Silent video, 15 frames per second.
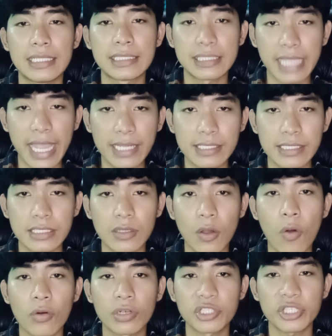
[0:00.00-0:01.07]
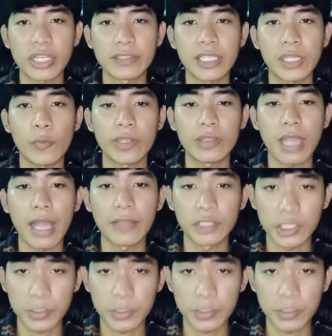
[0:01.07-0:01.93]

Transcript: a text, or chatting with other